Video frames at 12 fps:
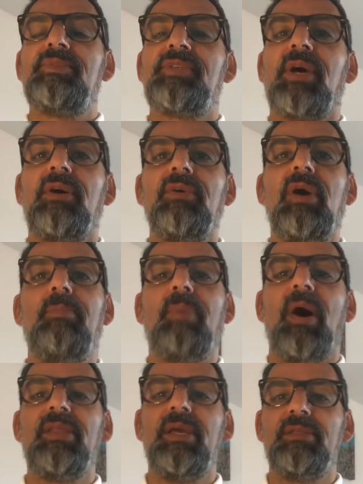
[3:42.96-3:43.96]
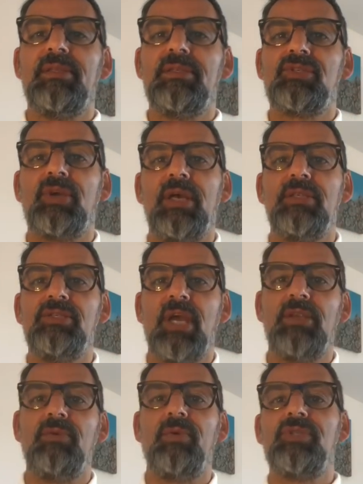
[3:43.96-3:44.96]
So by the end of the
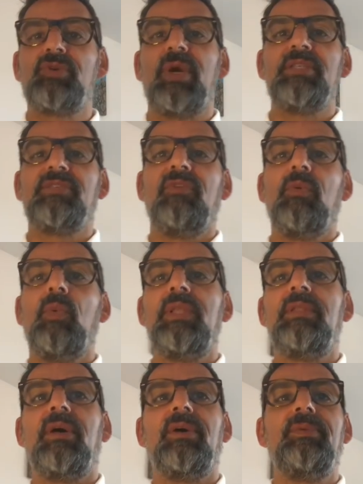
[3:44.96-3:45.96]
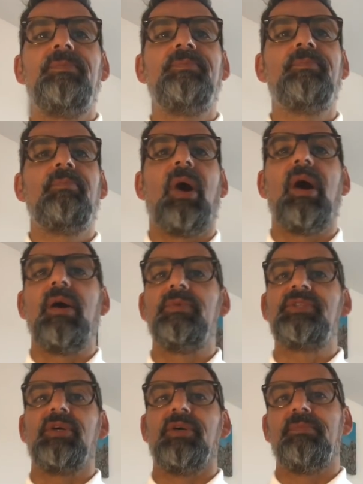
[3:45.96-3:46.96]
January transfer window, Payet
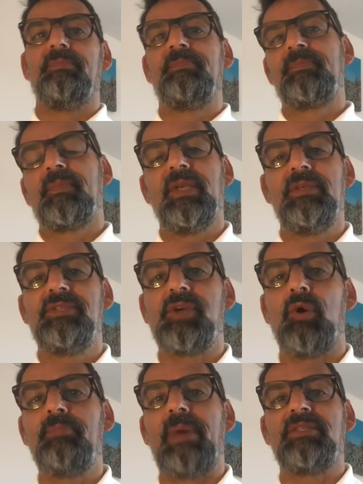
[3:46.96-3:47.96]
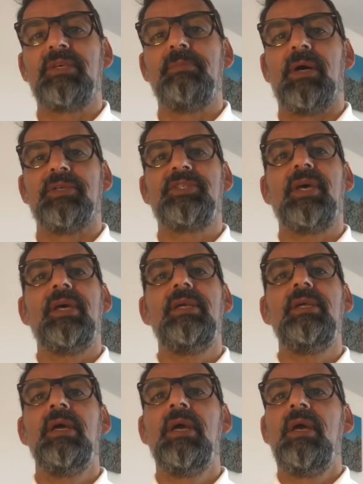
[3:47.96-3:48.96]
was gone. Sold back to
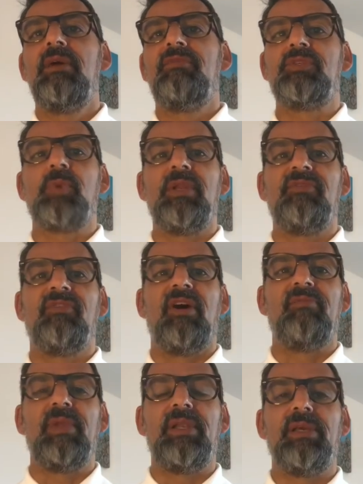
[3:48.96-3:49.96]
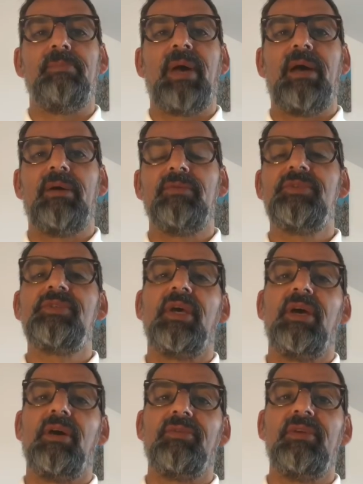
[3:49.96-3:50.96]
Marseille for £25 million,
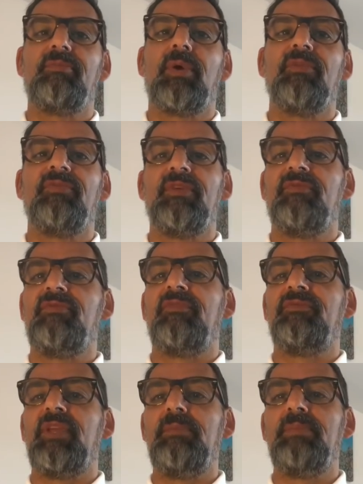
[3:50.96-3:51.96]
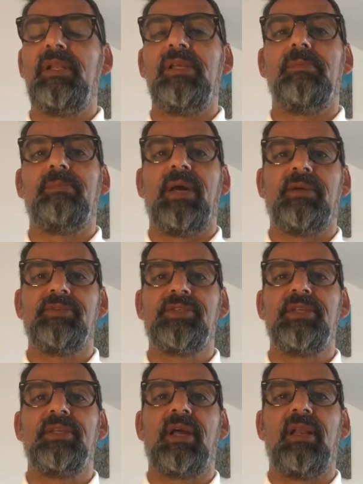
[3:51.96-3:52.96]
a healthy profit of £15 million
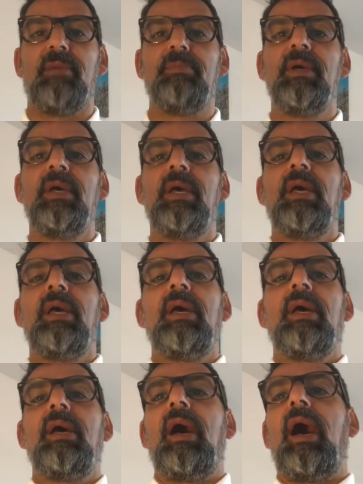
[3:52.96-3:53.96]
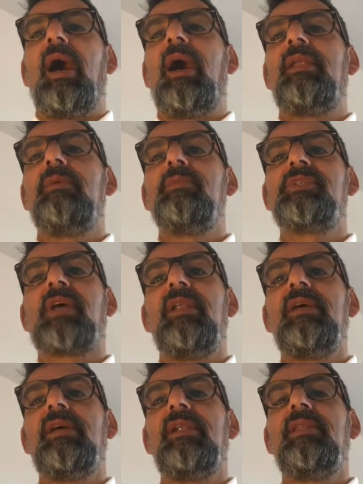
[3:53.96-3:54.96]
to the club. And it was
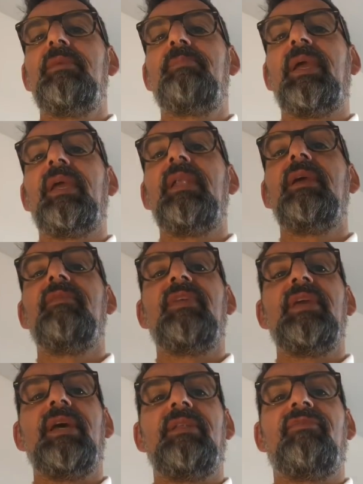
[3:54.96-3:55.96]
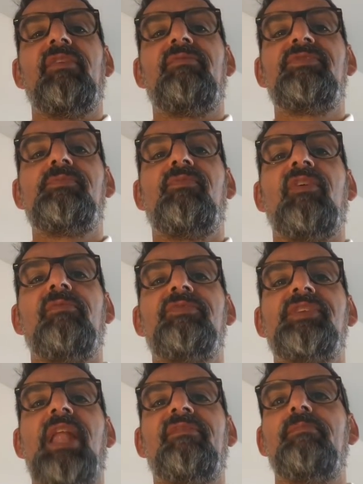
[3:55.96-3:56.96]
clearly the beginning of the end for
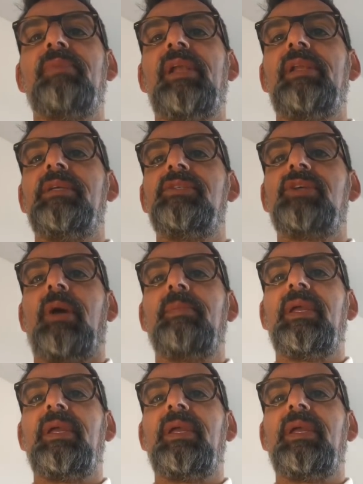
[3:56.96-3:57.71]
Slaven Bilic. I